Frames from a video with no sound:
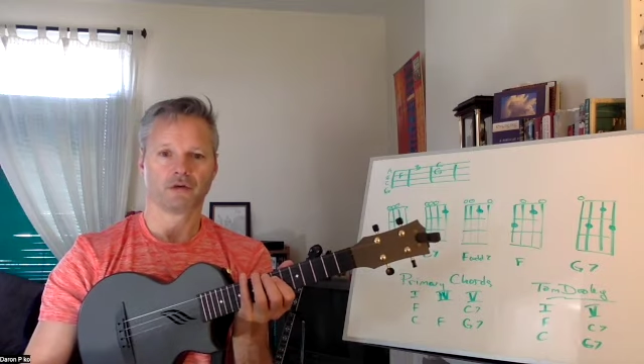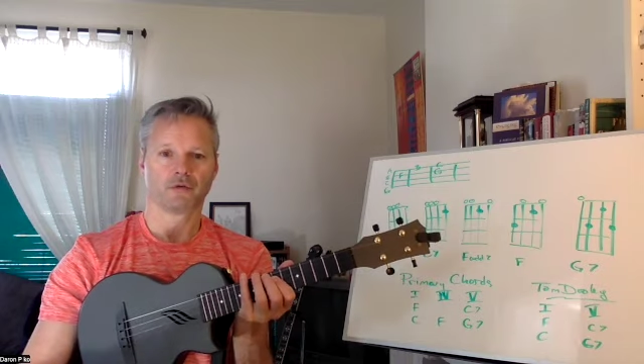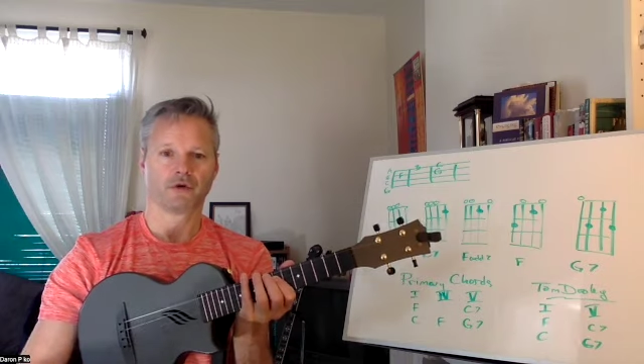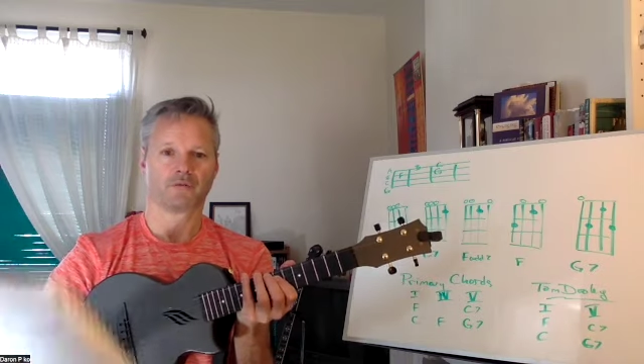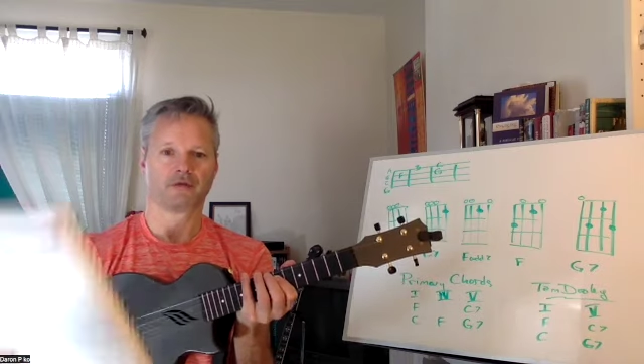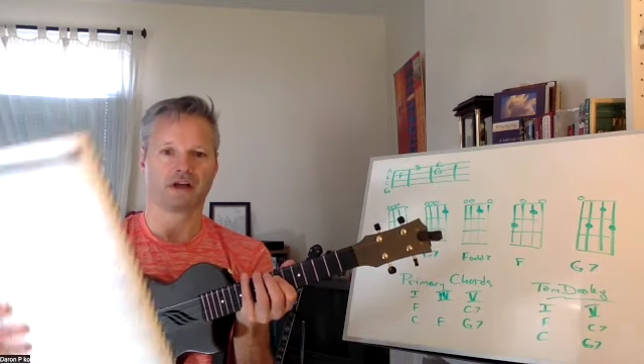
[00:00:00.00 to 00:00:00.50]

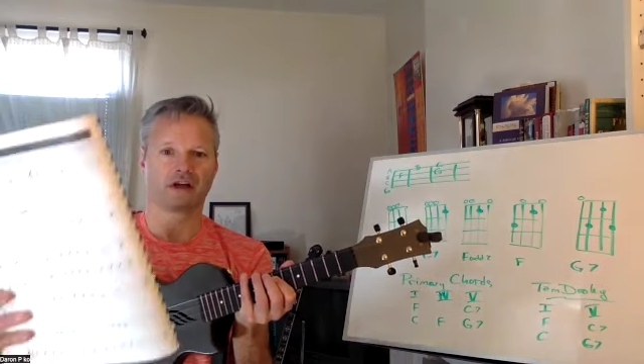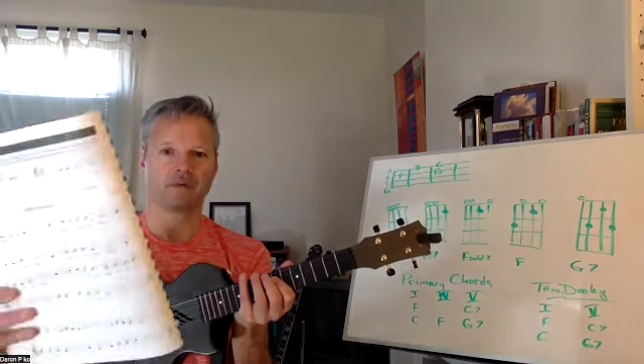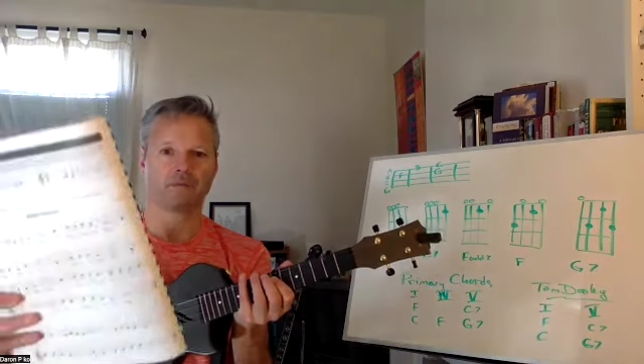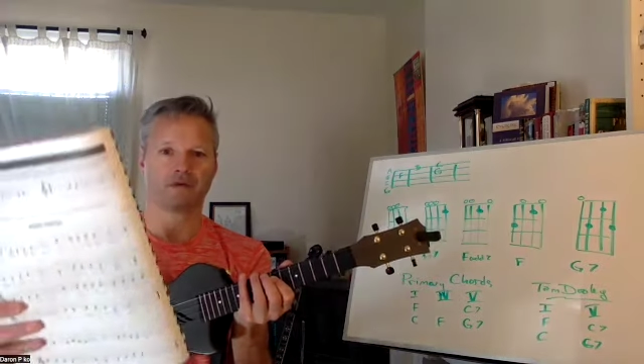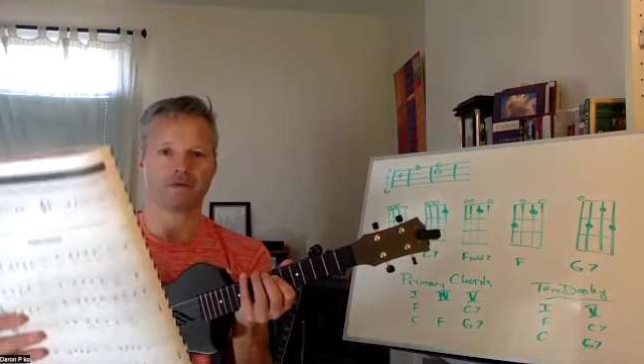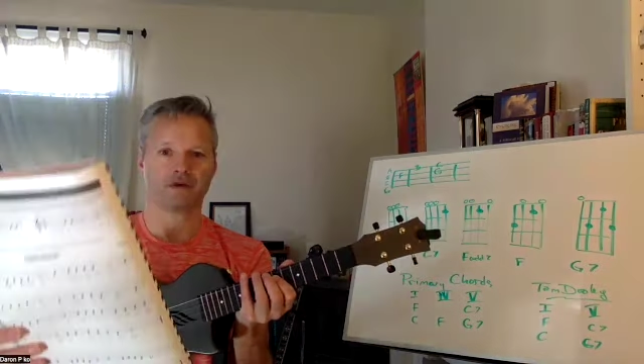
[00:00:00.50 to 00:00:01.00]
When I pick
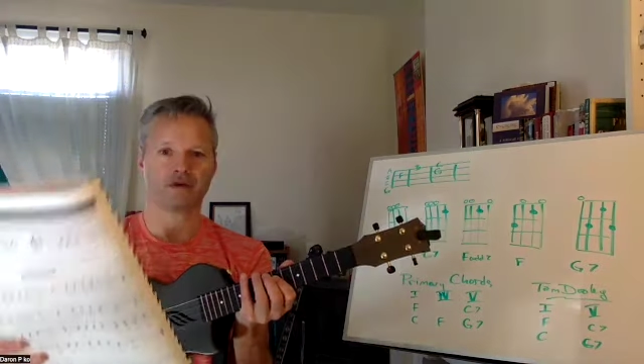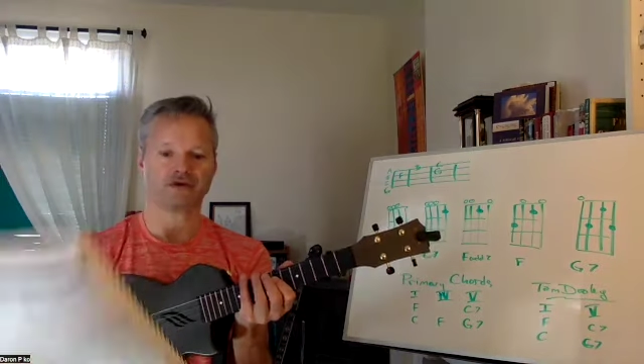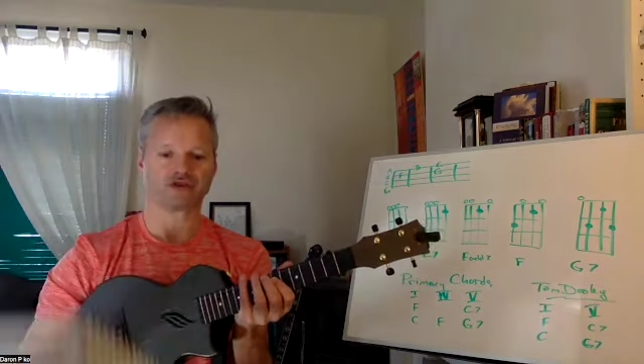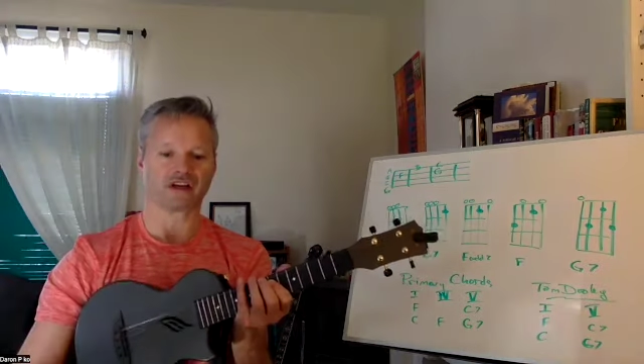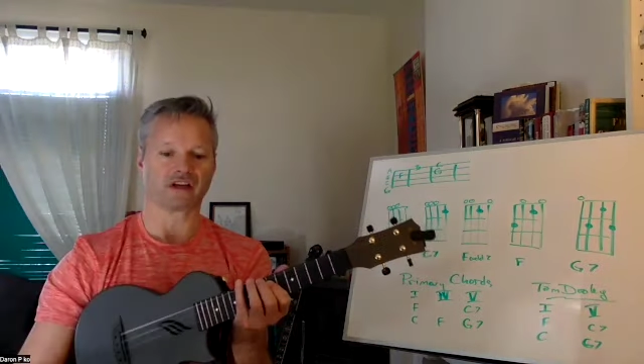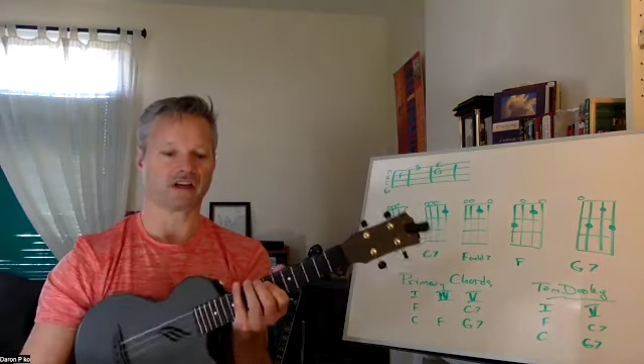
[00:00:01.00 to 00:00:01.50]
up the
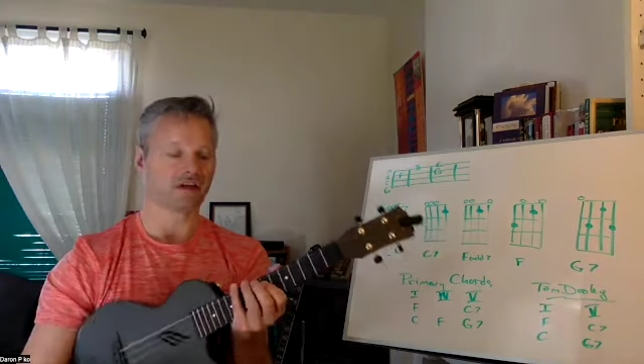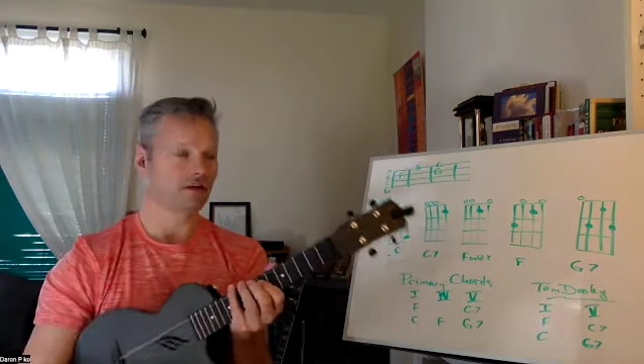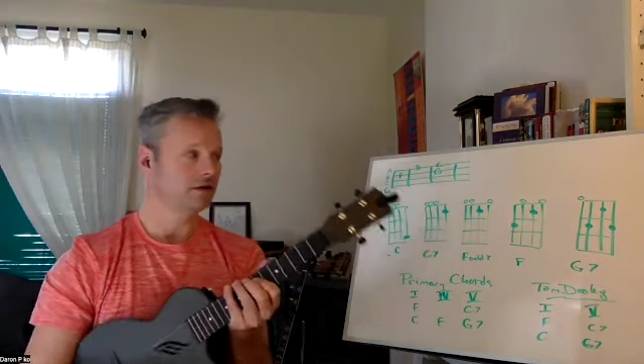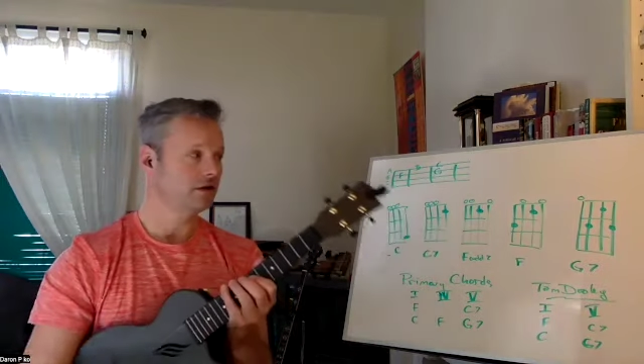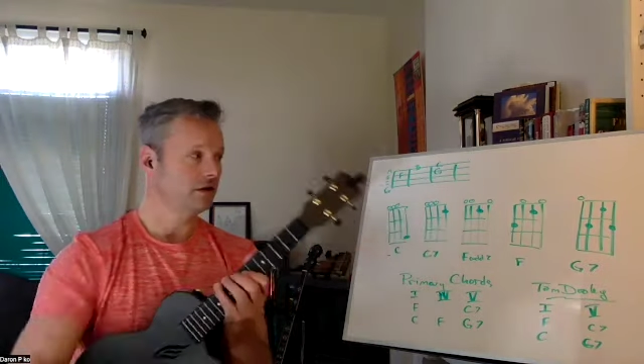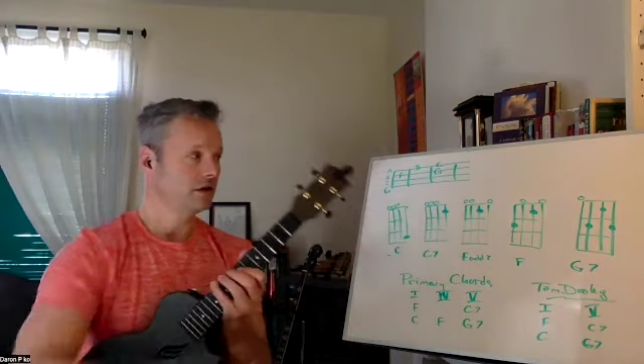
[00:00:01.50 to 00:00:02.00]
music
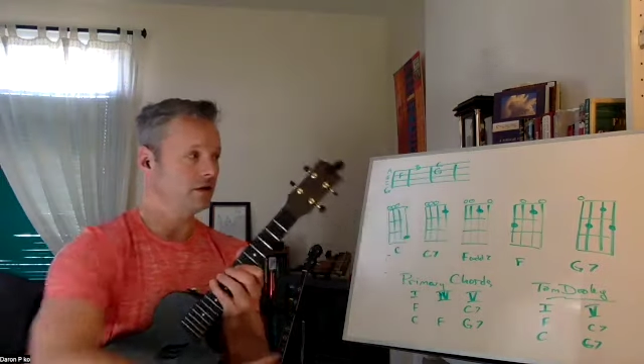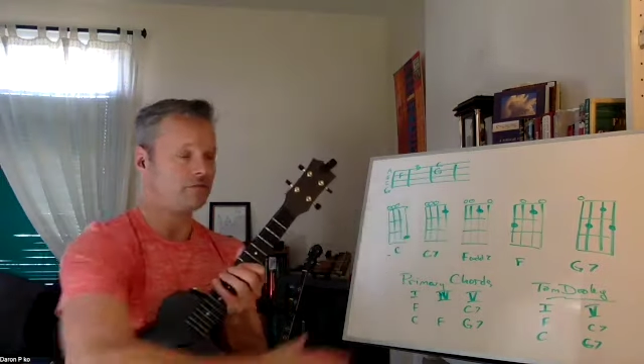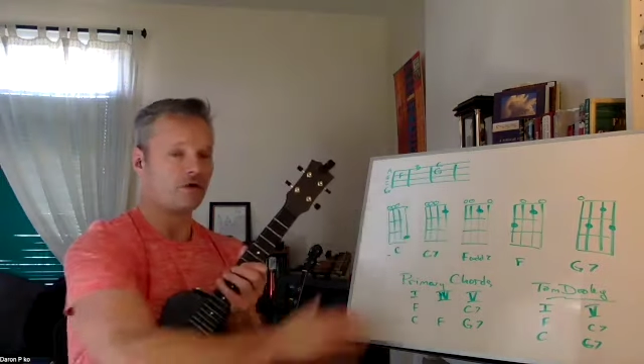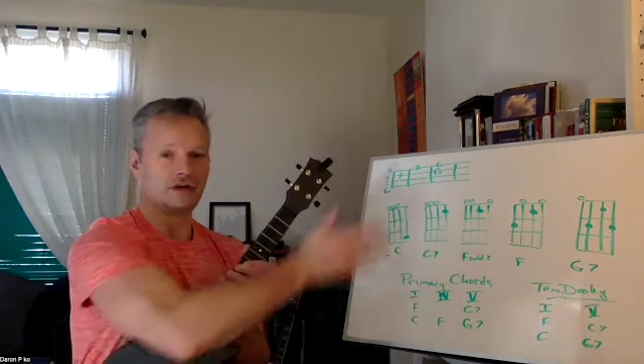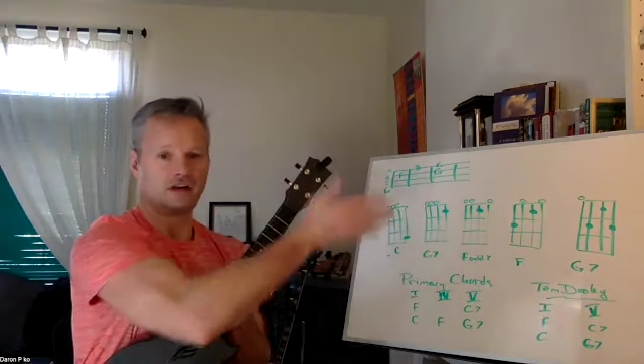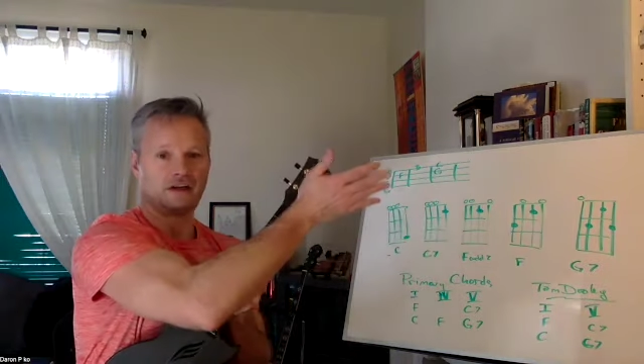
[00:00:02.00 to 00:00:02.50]
and
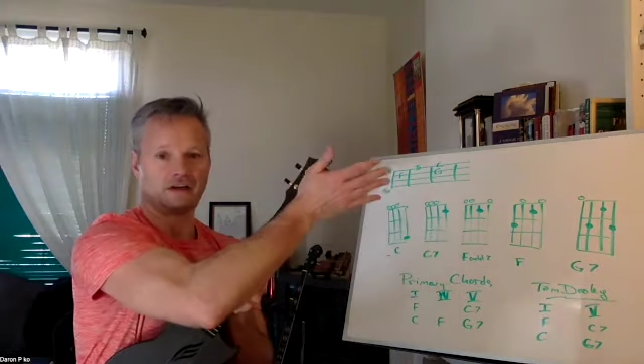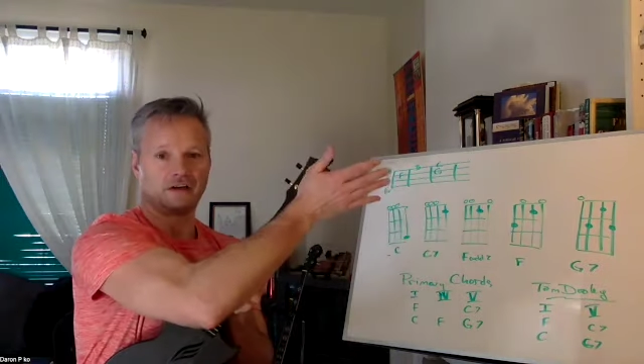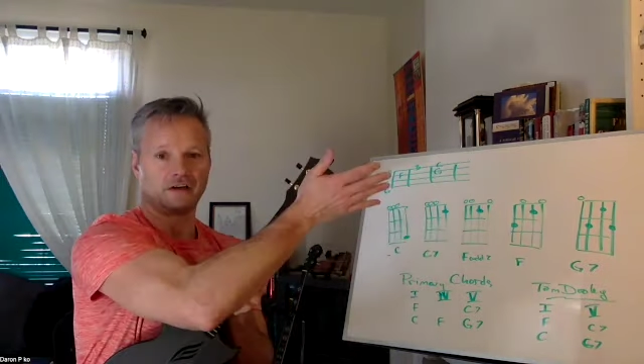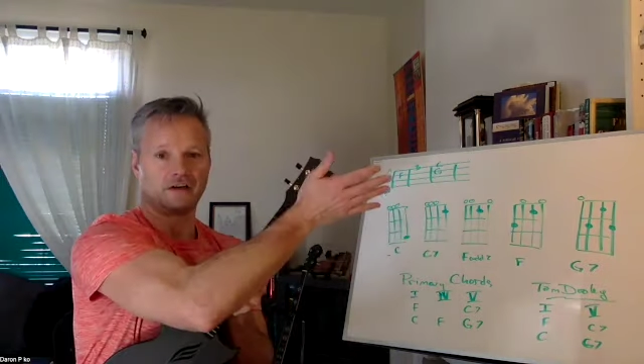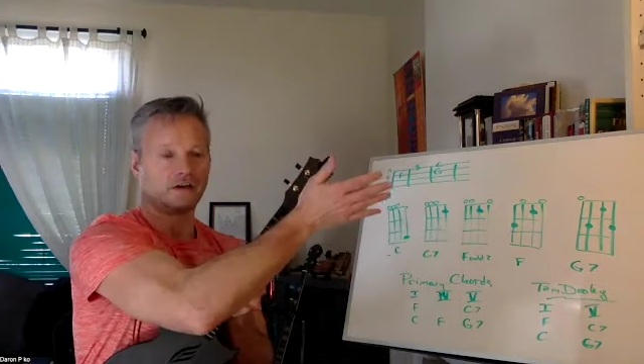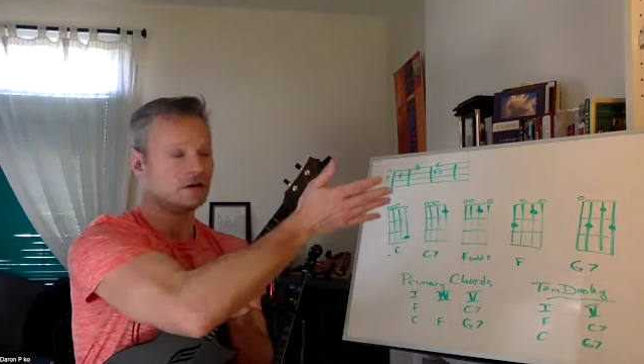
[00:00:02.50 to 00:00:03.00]
put it
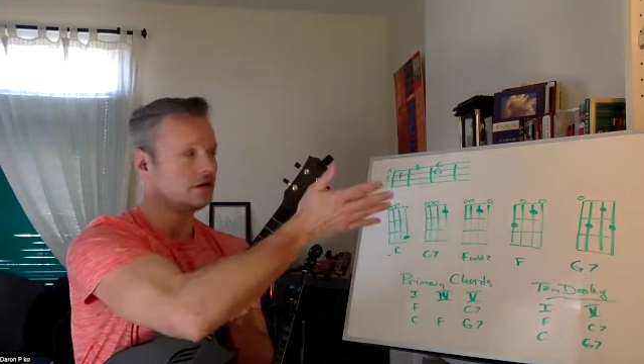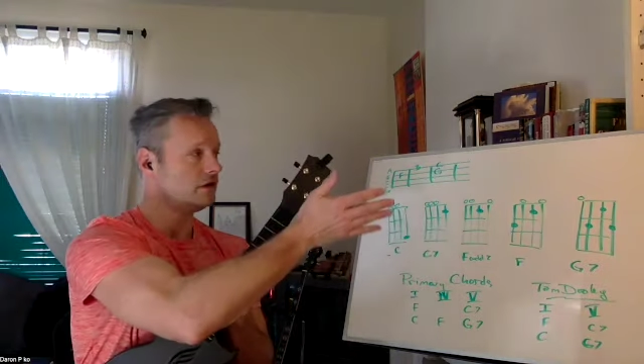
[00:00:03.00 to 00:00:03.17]
here,